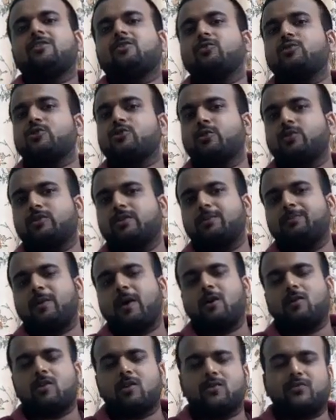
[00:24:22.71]
to show the
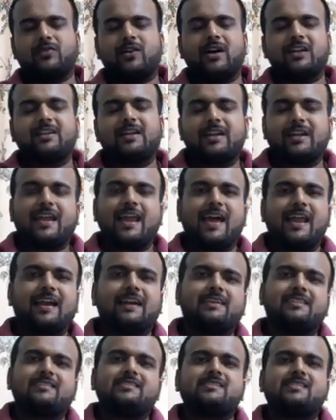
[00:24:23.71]
power of other
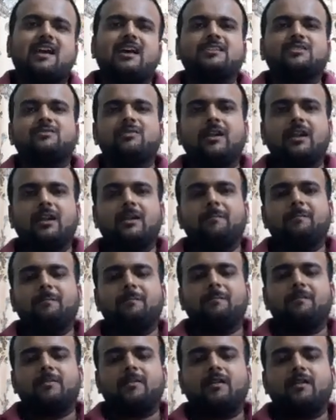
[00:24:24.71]
characters as well.
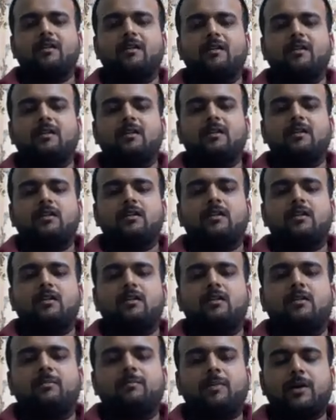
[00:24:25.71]

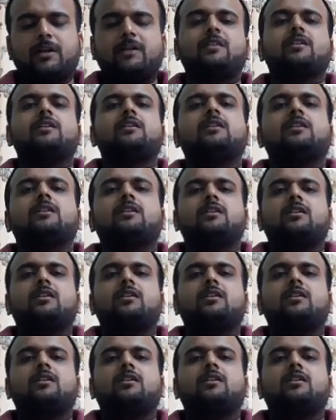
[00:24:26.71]
But